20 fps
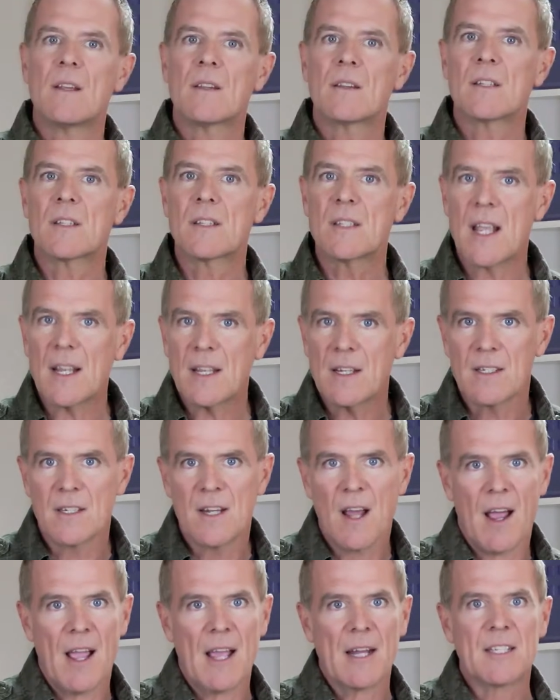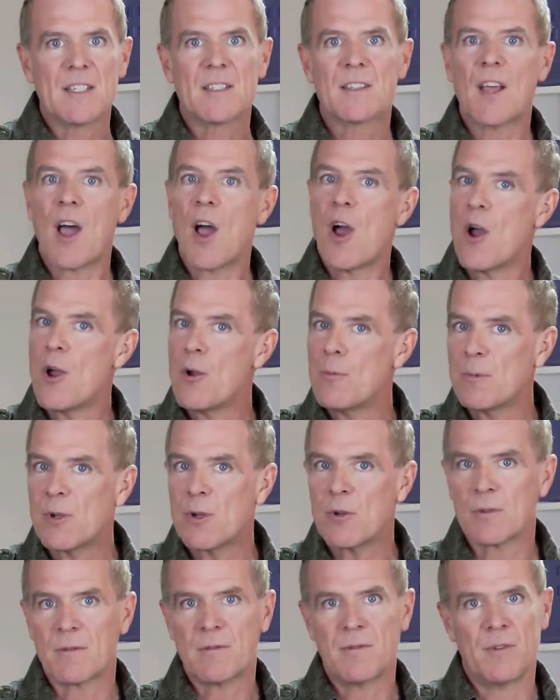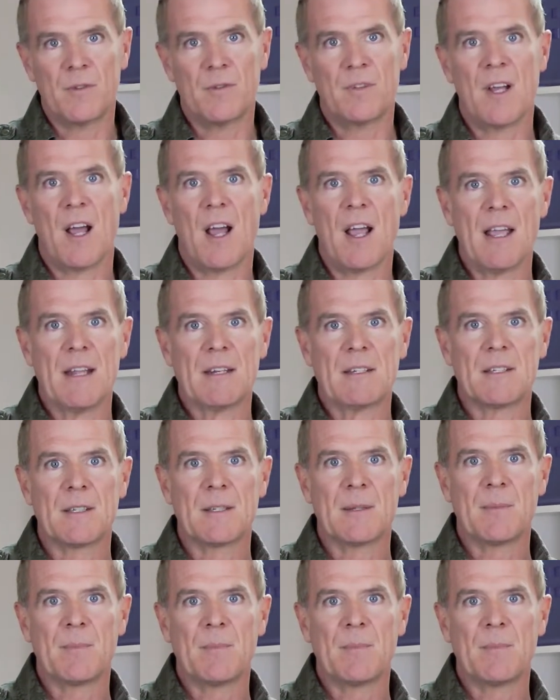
The second diet is the home-cooked food diet.